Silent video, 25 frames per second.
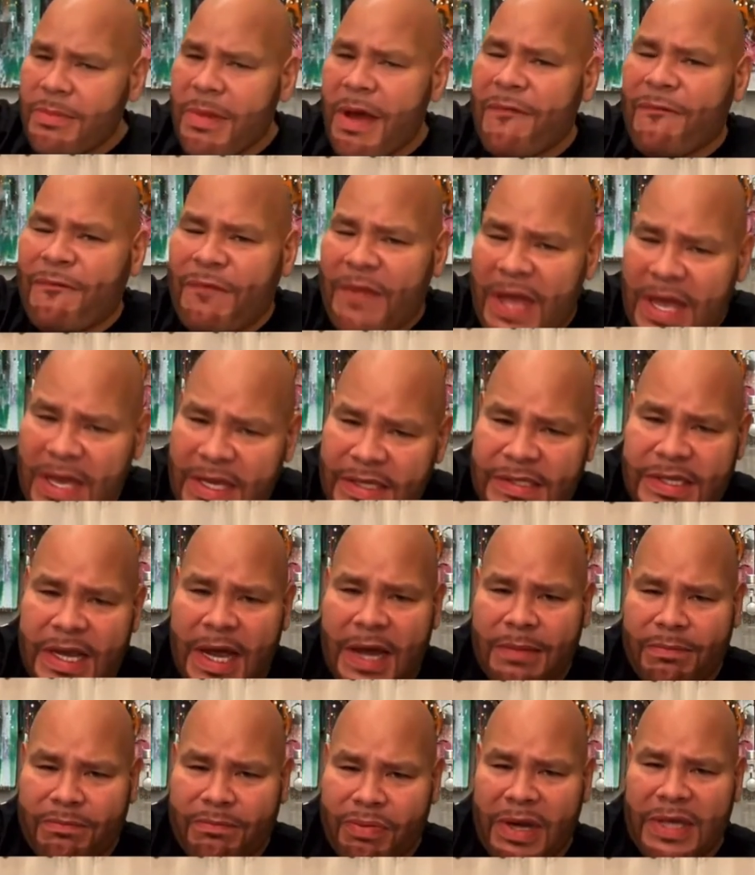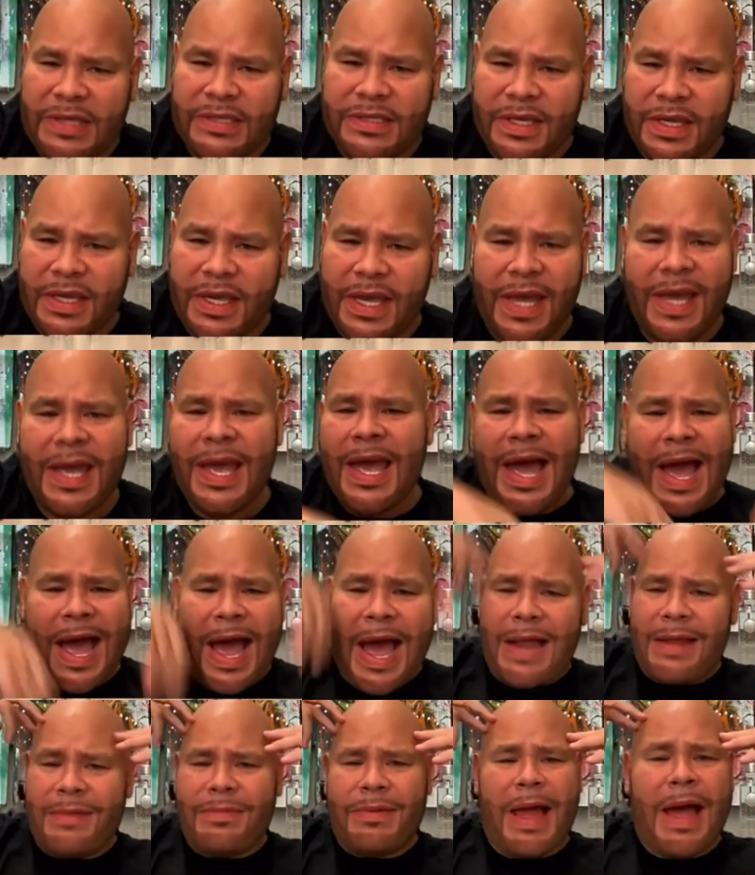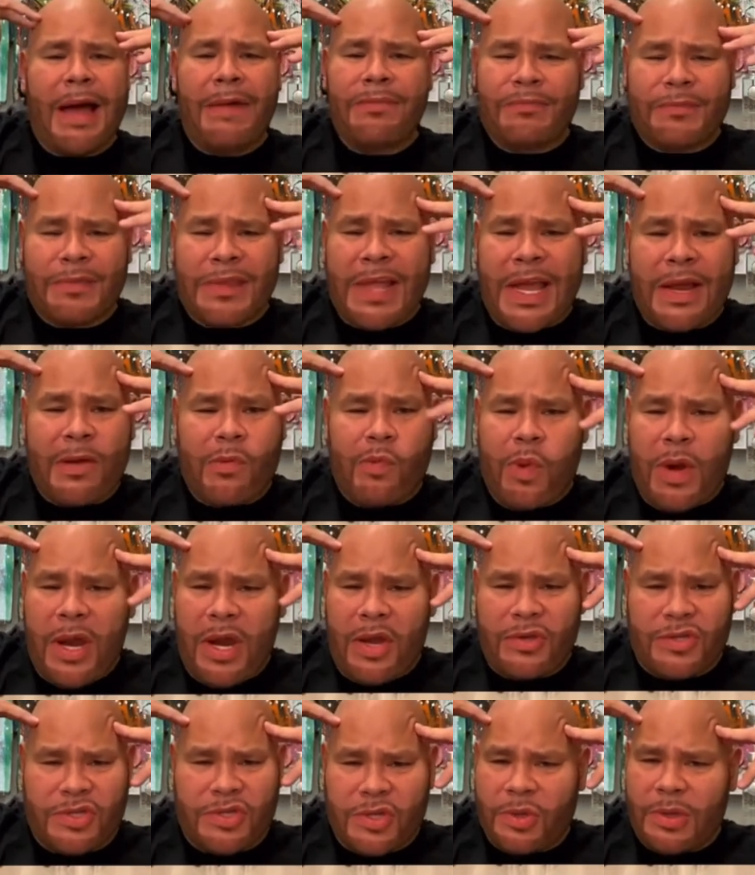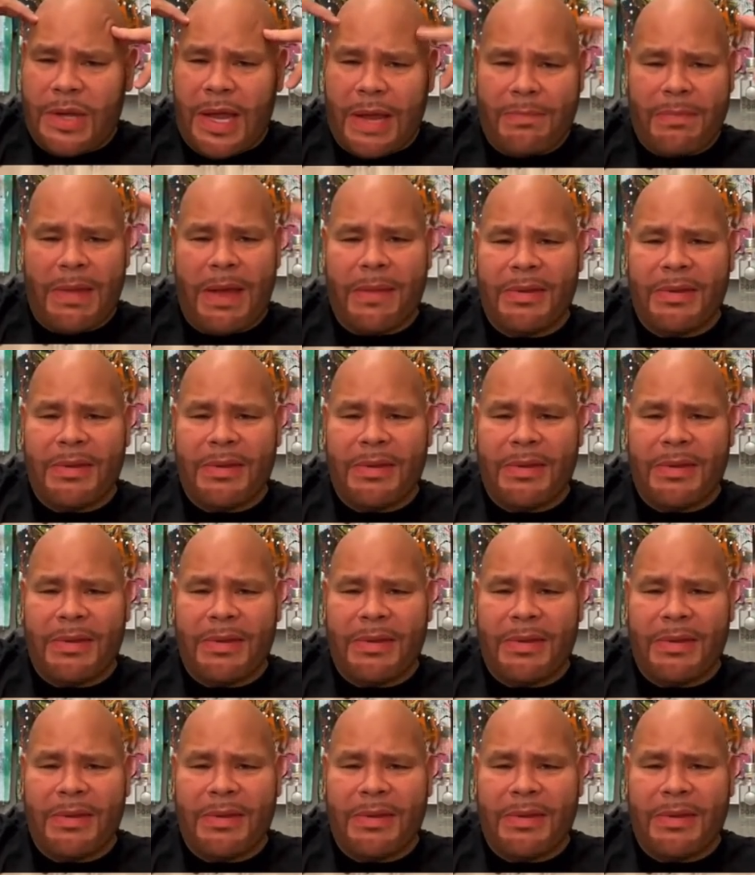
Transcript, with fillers: to my face. I embrace the kid. I think weird too, like